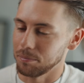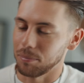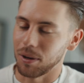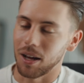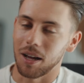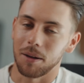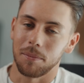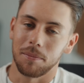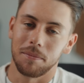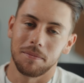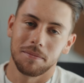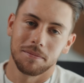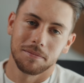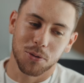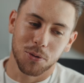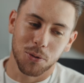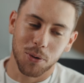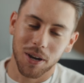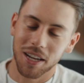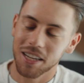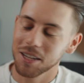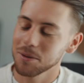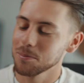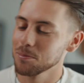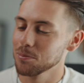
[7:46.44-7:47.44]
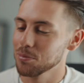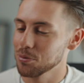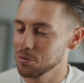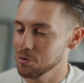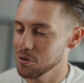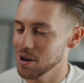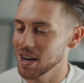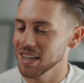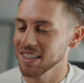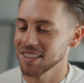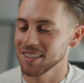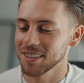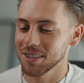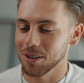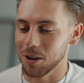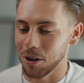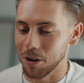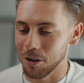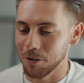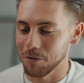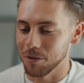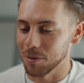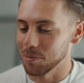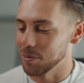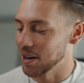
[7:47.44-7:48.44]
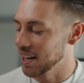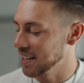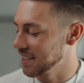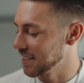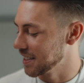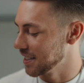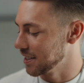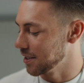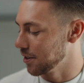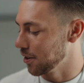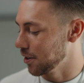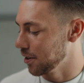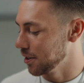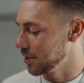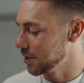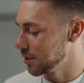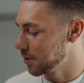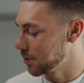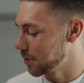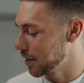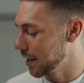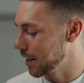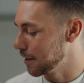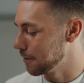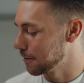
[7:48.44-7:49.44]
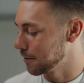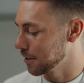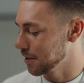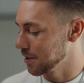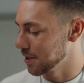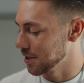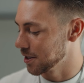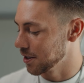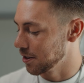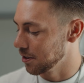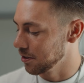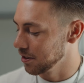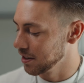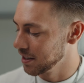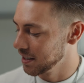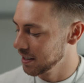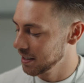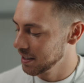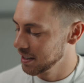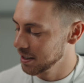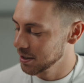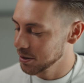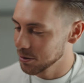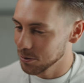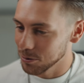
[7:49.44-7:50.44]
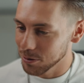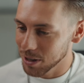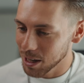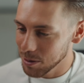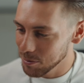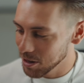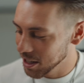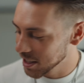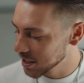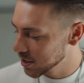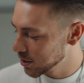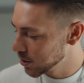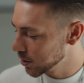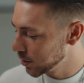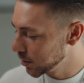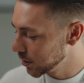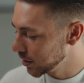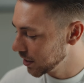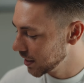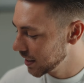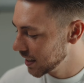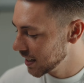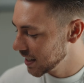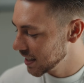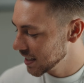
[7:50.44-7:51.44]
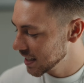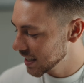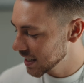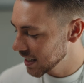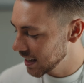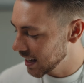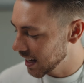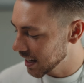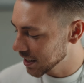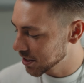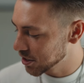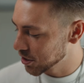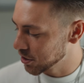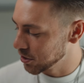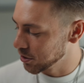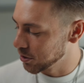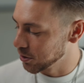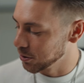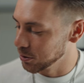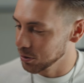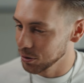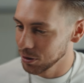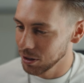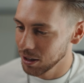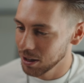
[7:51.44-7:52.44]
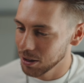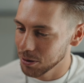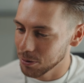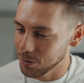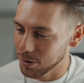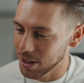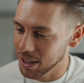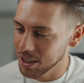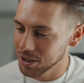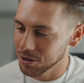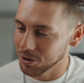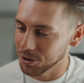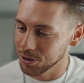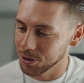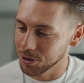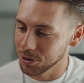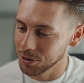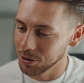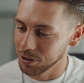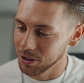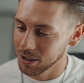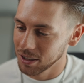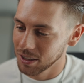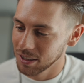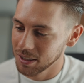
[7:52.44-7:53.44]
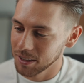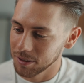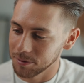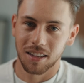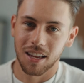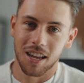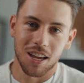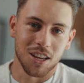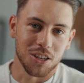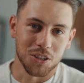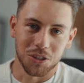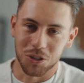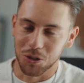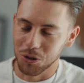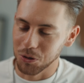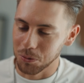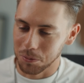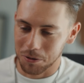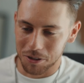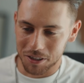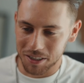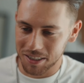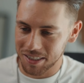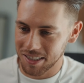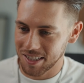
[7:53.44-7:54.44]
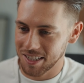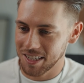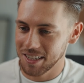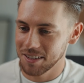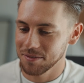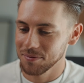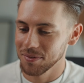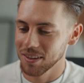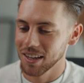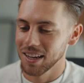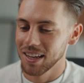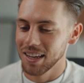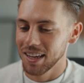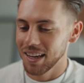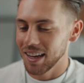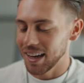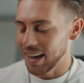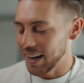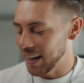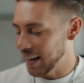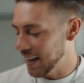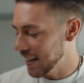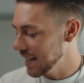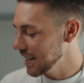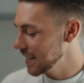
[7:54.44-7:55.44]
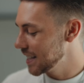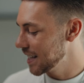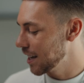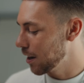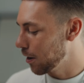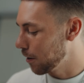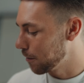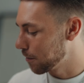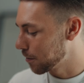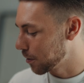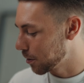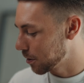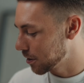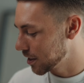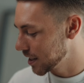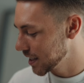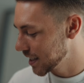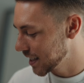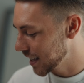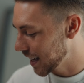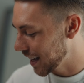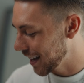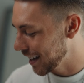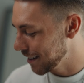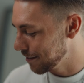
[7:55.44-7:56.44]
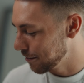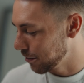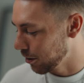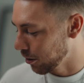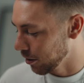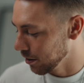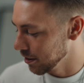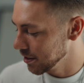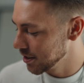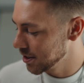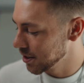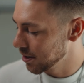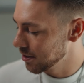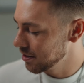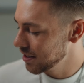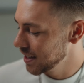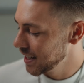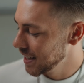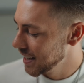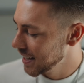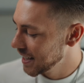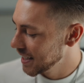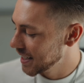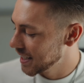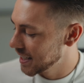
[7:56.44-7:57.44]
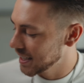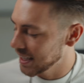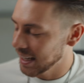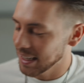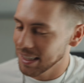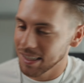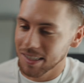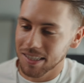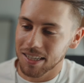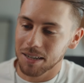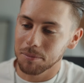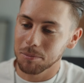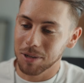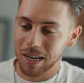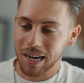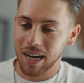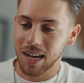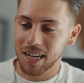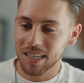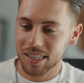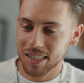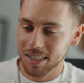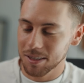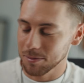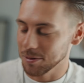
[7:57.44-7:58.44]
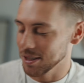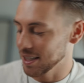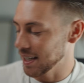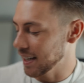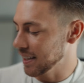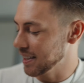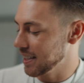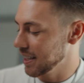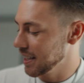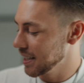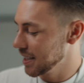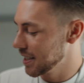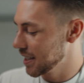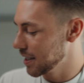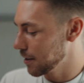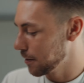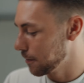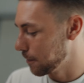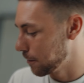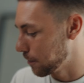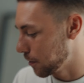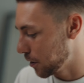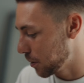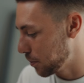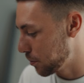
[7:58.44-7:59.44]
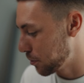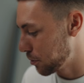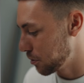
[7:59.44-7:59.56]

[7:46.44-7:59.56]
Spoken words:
bam, quick press of a button on the Creative Console, remix tool, selection tool, razor tool, super easy. And of course, I've also set some custom settings for